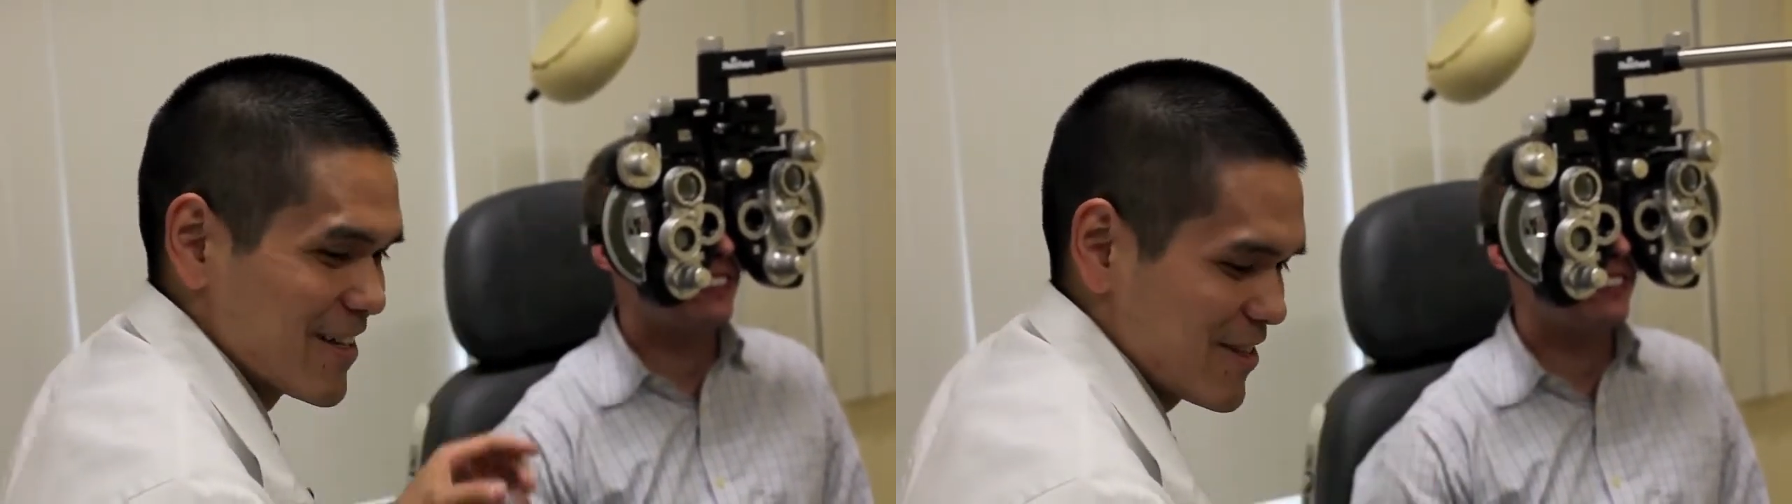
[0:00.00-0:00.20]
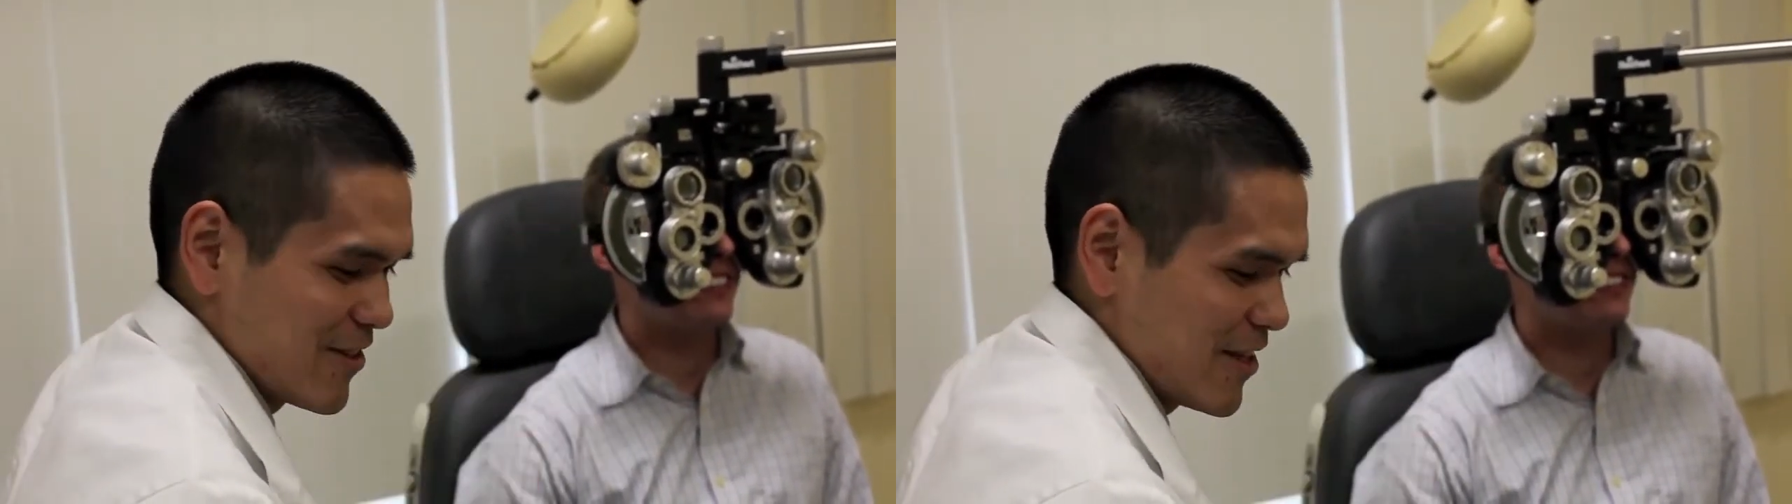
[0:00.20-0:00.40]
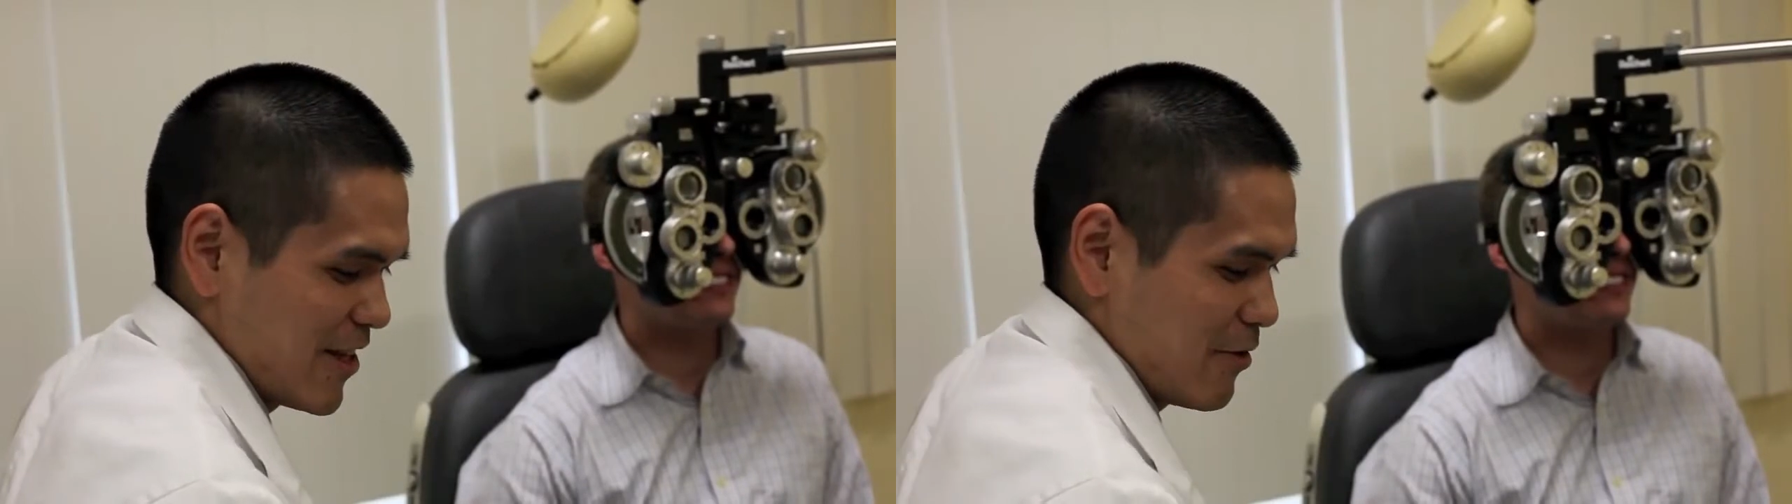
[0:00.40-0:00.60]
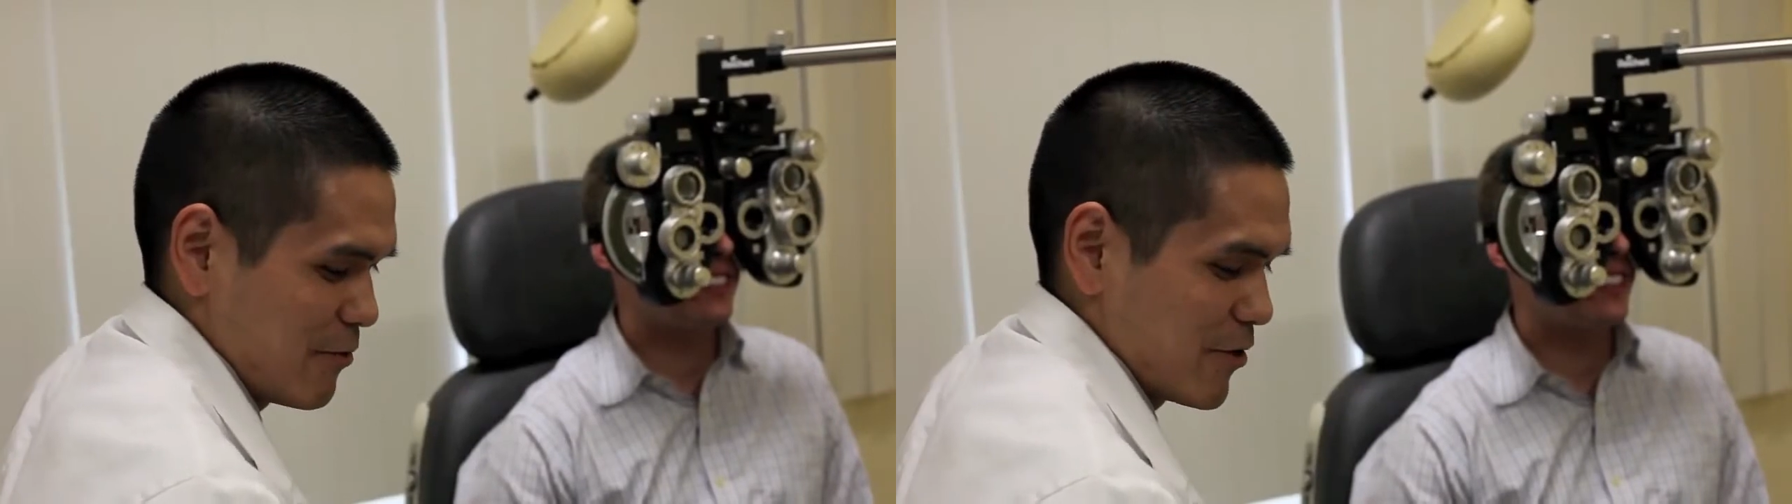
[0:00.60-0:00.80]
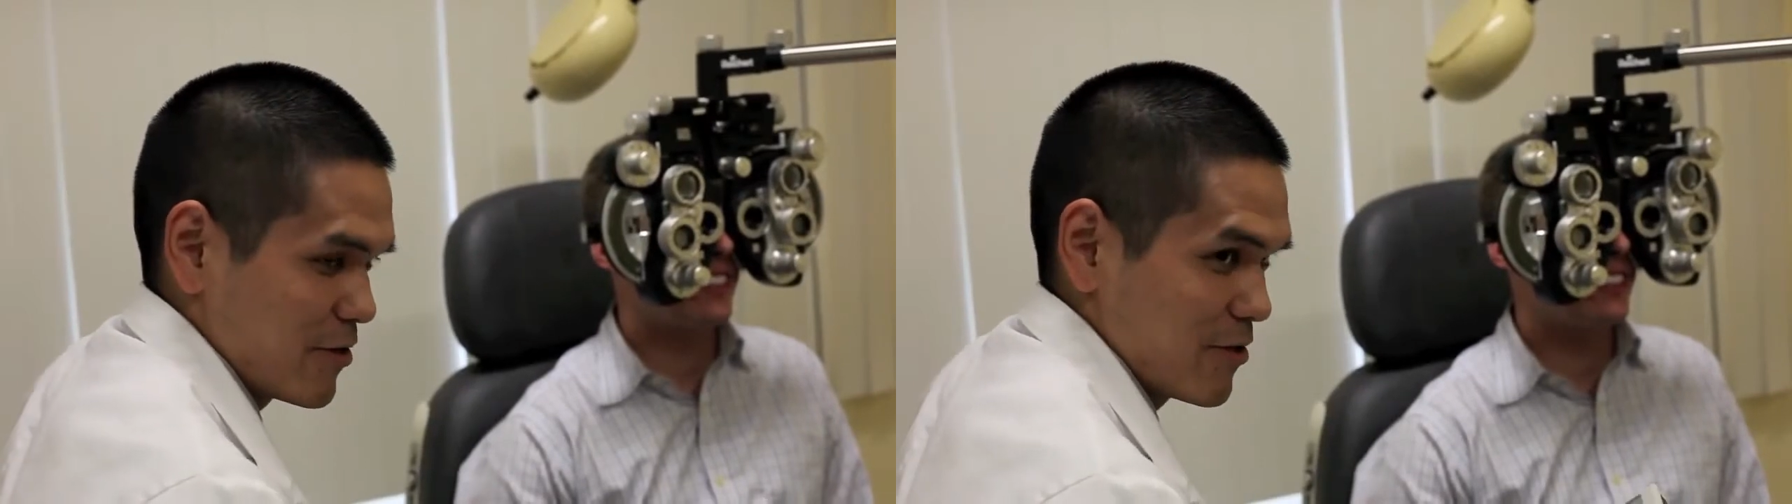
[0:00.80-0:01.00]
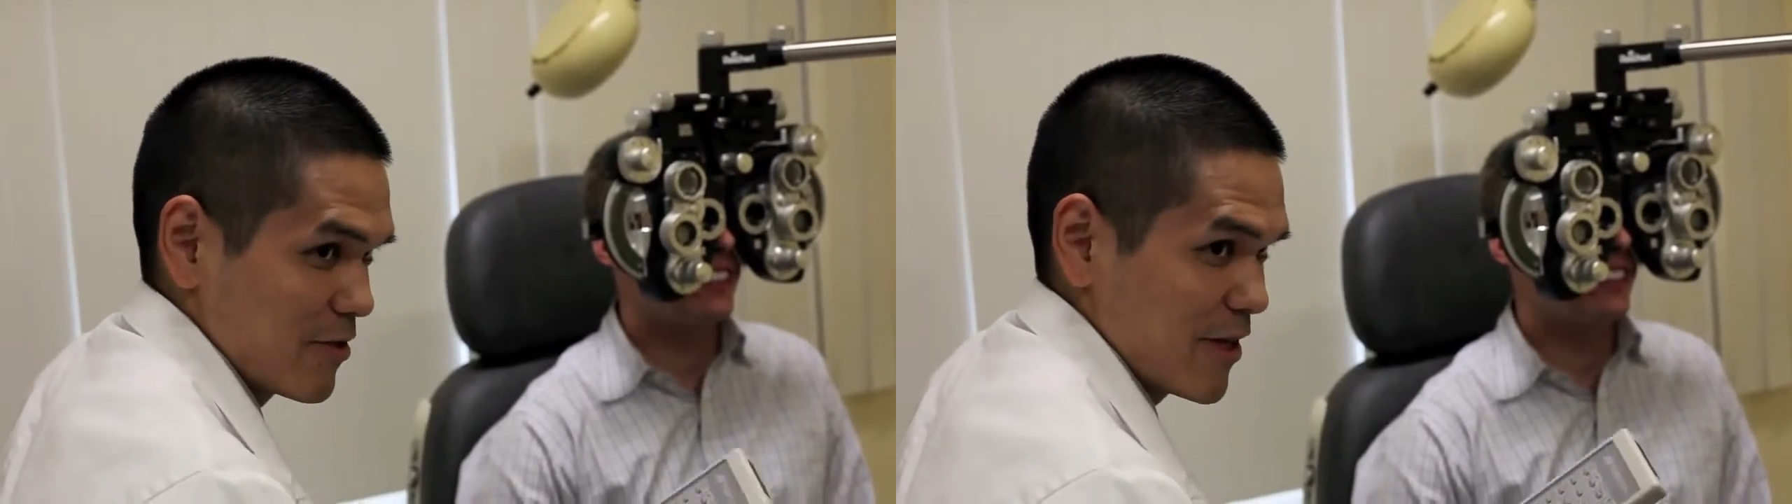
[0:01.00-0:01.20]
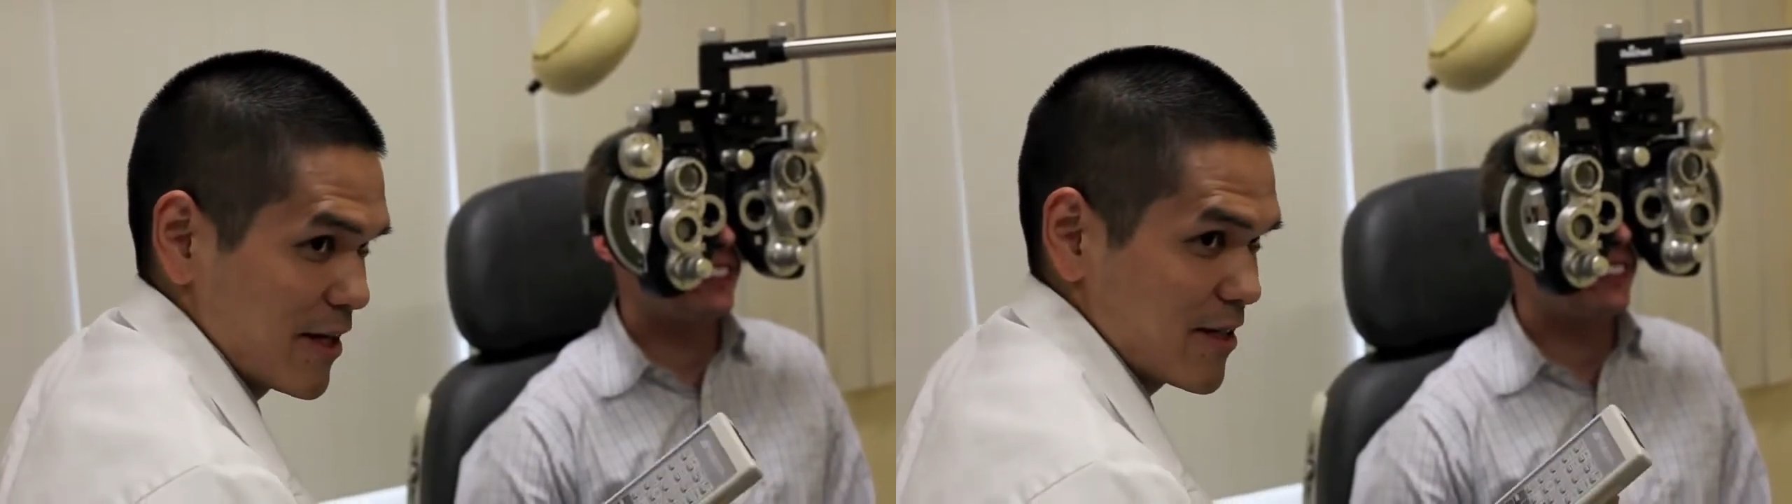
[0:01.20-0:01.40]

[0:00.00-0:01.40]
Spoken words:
So then what I'm going to do next,